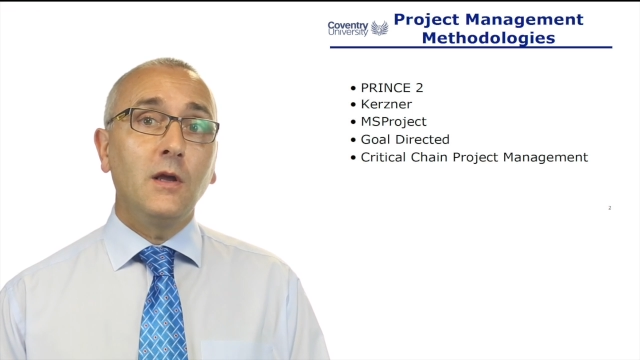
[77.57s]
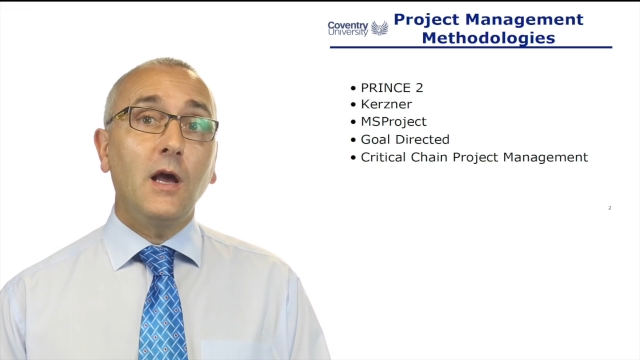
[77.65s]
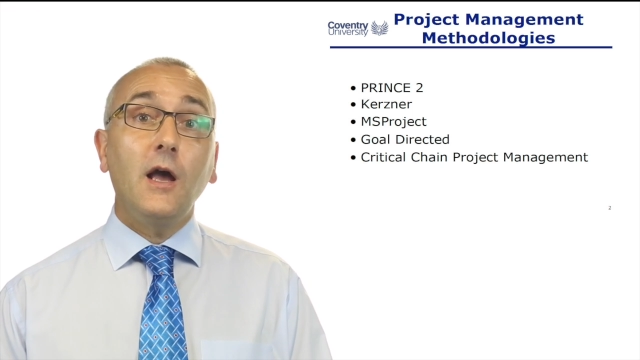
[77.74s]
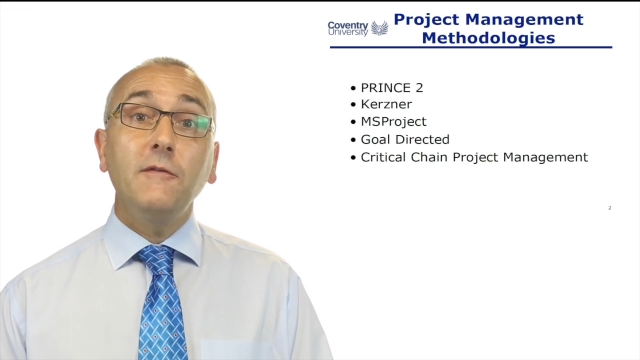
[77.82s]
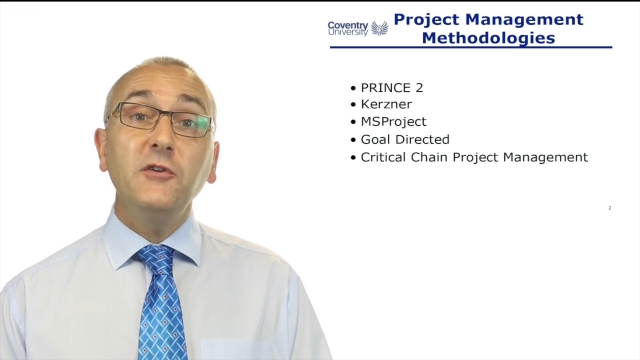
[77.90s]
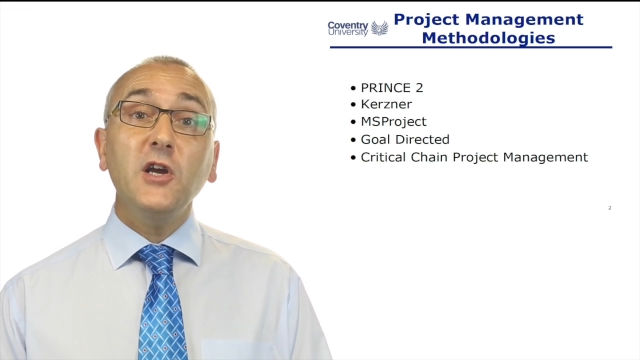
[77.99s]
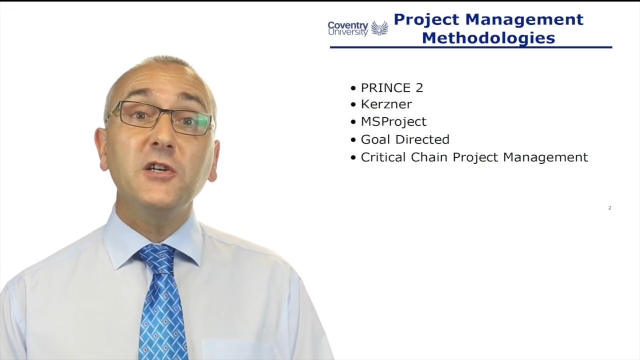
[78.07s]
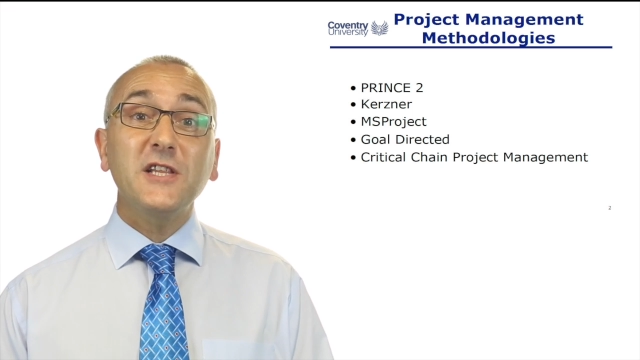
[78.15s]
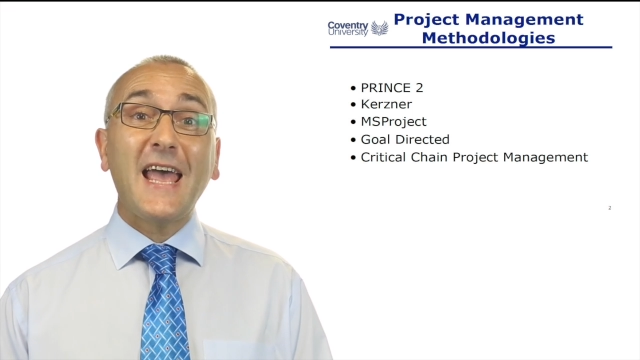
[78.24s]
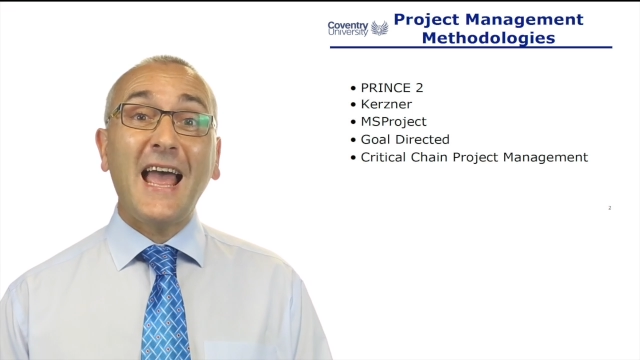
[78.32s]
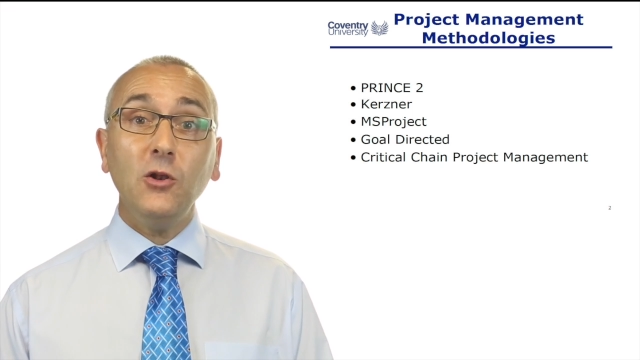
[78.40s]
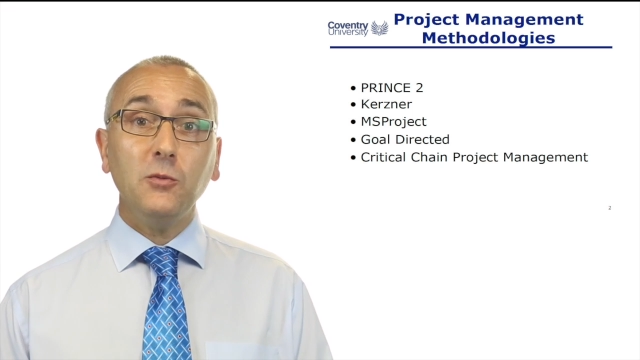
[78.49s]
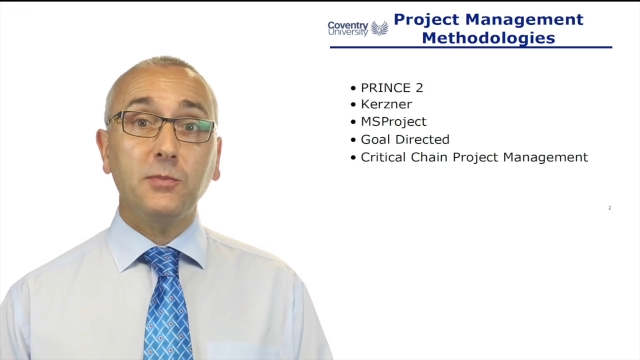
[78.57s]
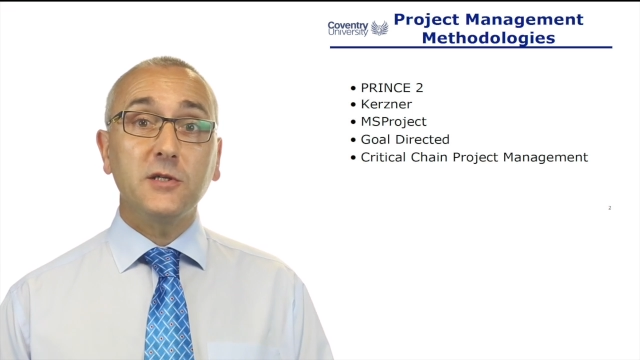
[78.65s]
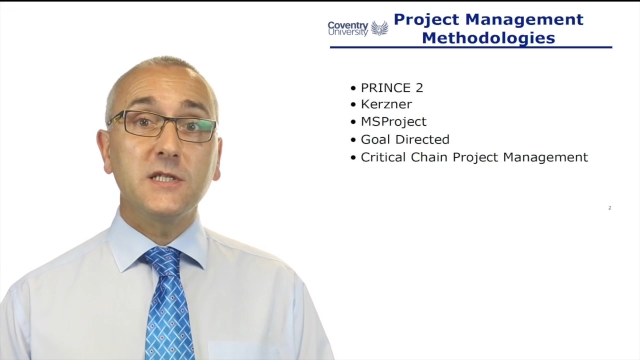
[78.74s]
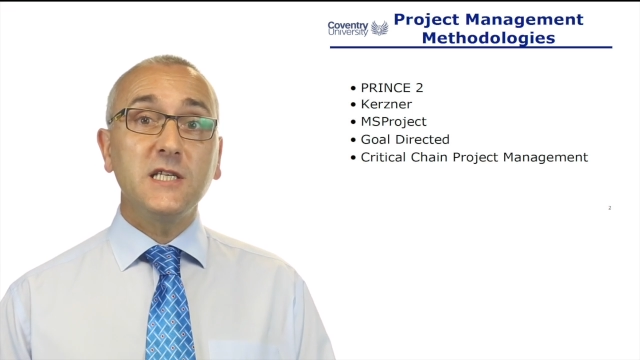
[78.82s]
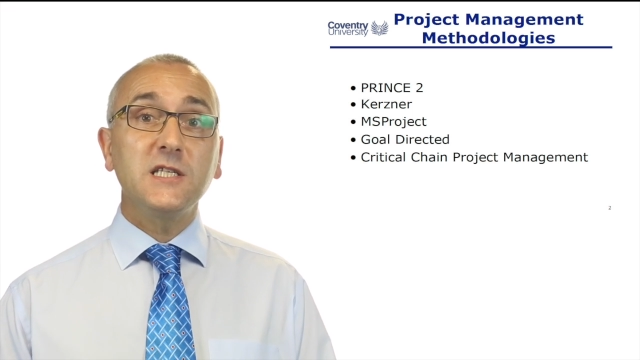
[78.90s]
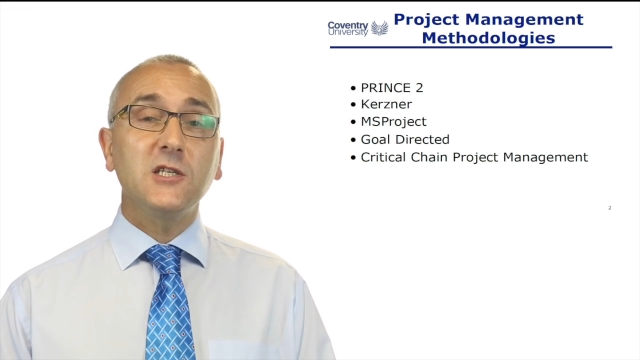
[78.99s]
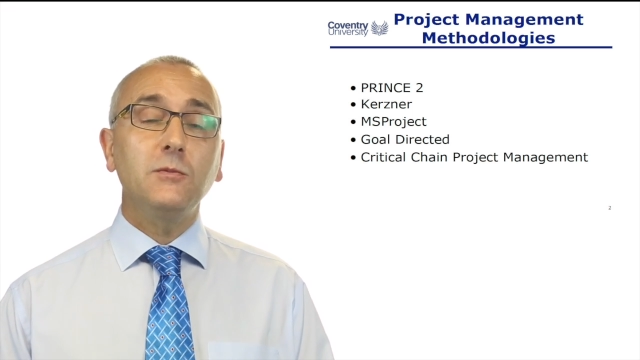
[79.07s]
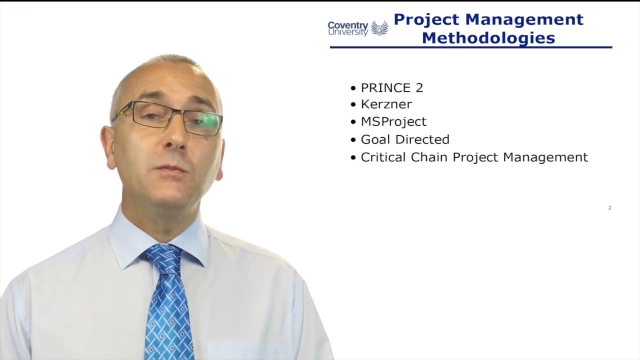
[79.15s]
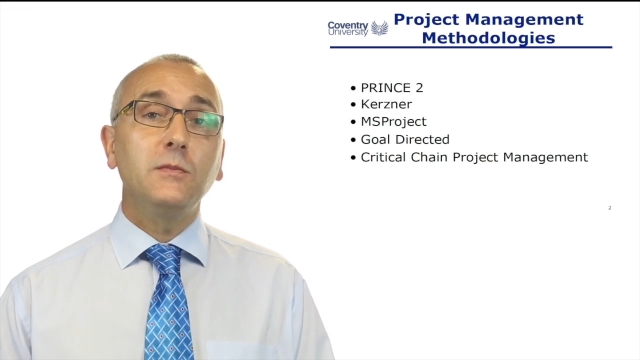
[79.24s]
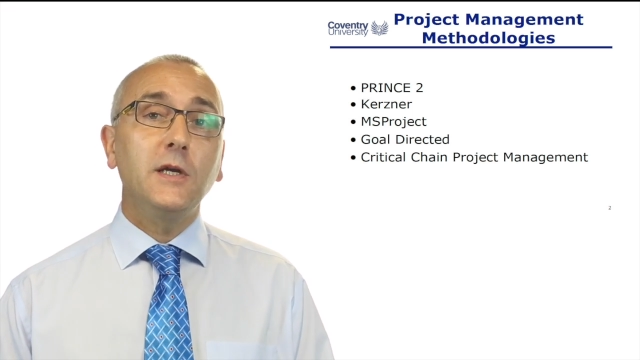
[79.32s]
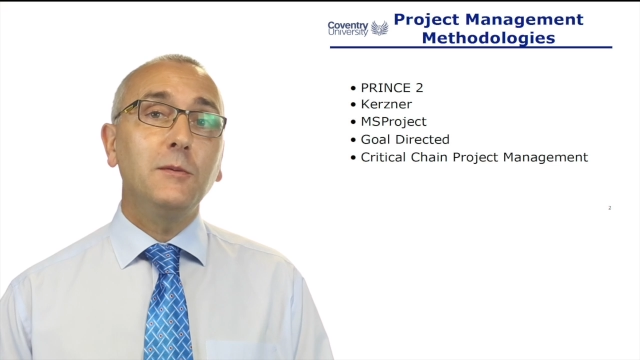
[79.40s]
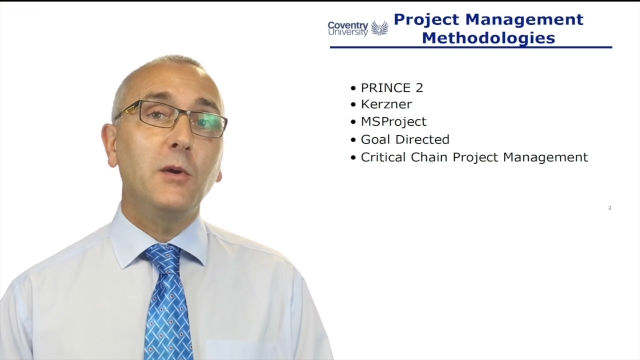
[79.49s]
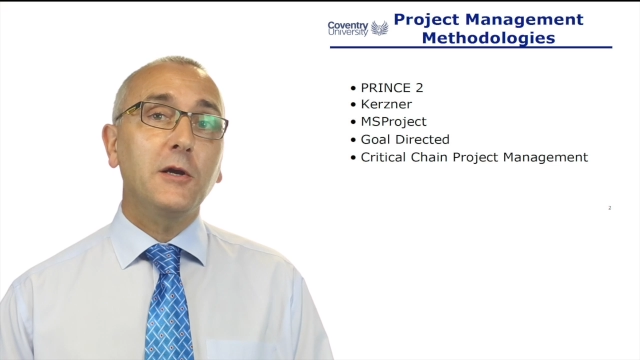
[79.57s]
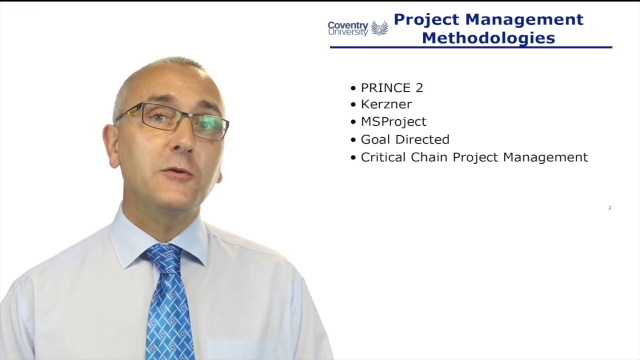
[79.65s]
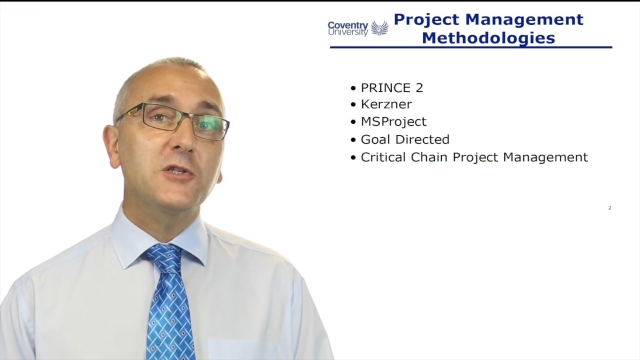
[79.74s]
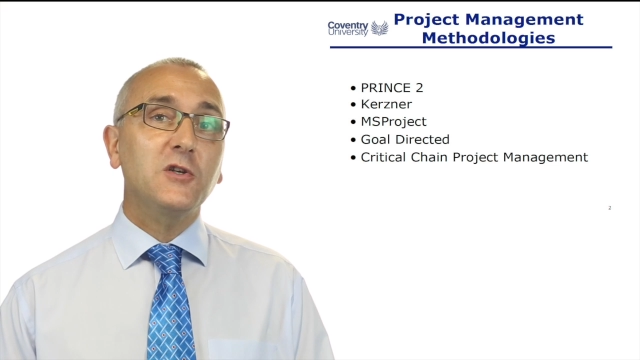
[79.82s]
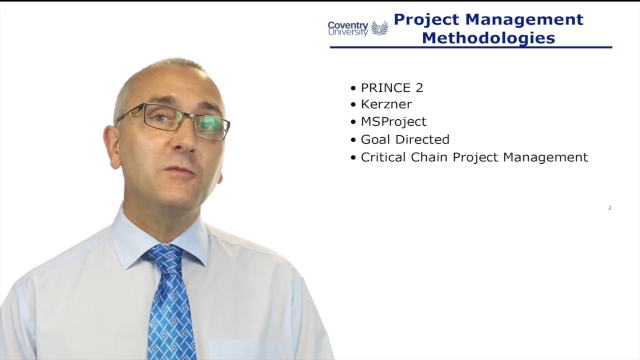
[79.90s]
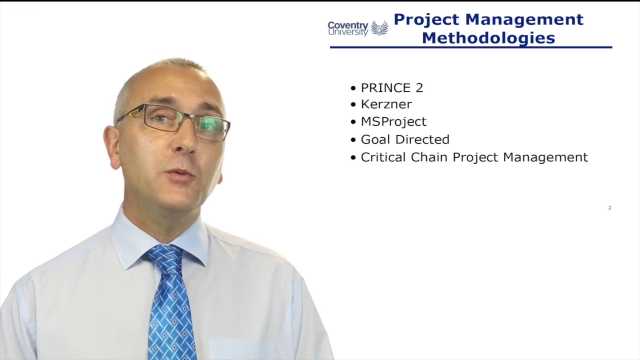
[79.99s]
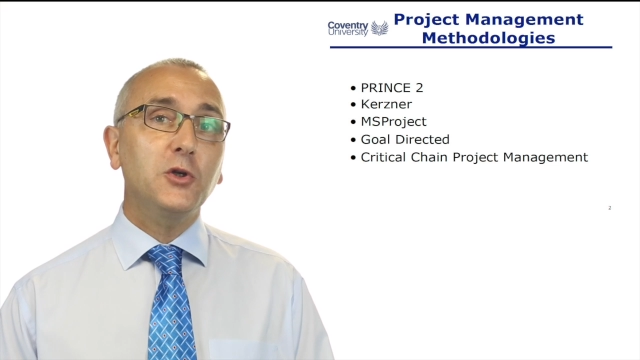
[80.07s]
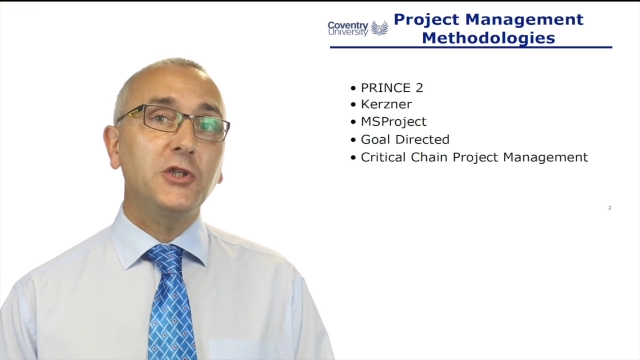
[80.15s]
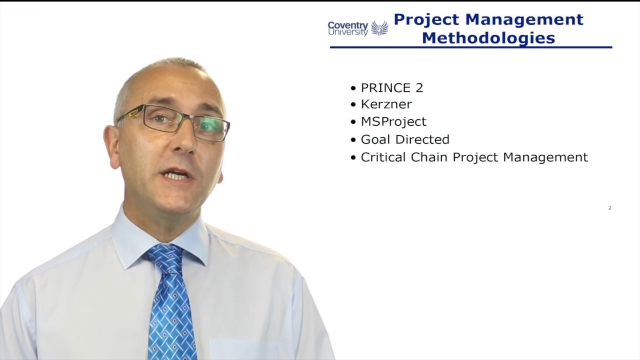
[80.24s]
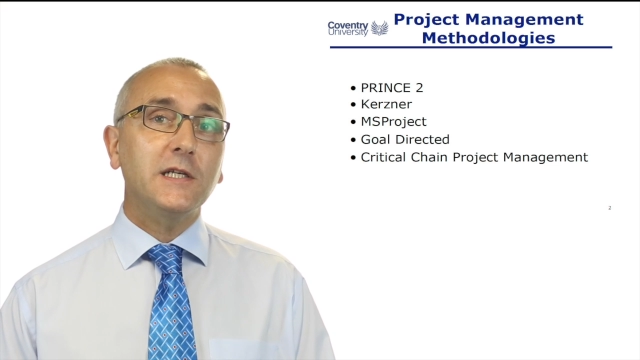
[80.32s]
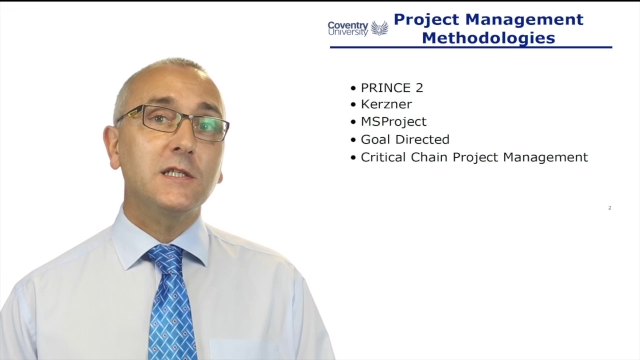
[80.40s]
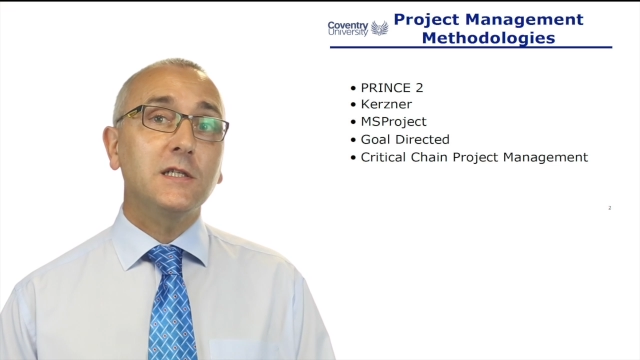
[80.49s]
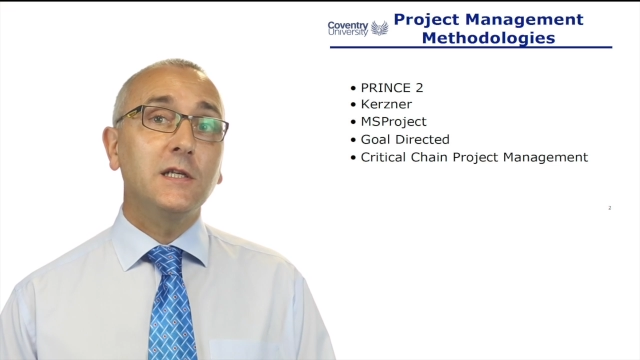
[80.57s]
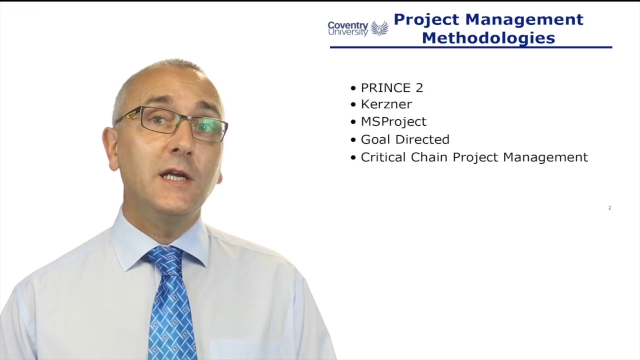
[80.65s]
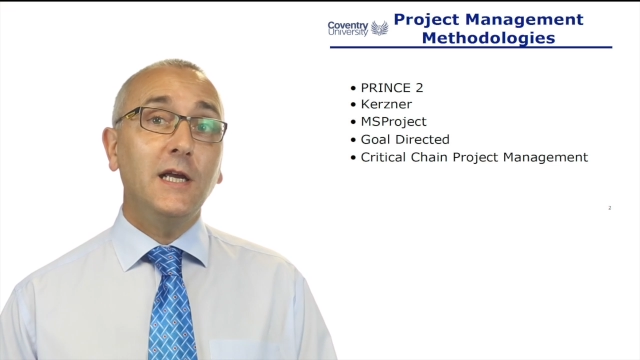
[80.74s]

Uh, if you go to the help system in Microsoft Project,